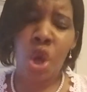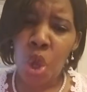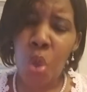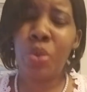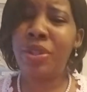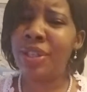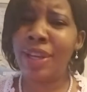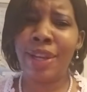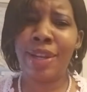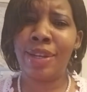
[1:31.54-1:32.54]
who
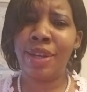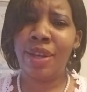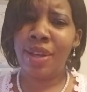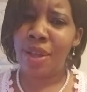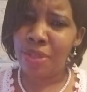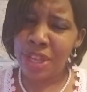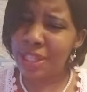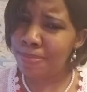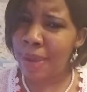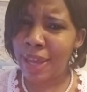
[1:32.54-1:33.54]
sinned,
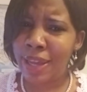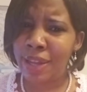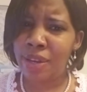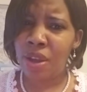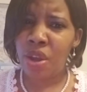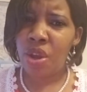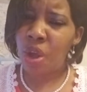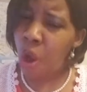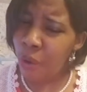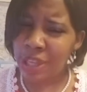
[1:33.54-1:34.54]
this man
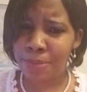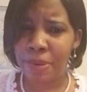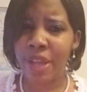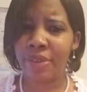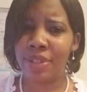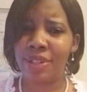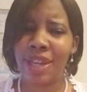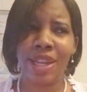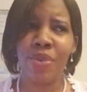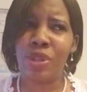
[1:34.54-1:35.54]
or his parents, that
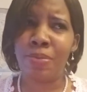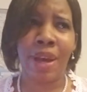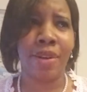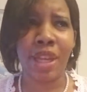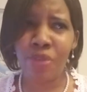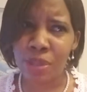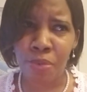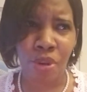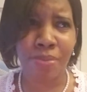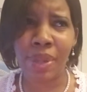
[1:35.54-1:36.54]
he was blind, he was
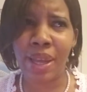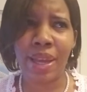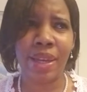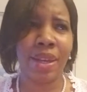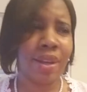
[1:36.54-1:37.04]
born blind?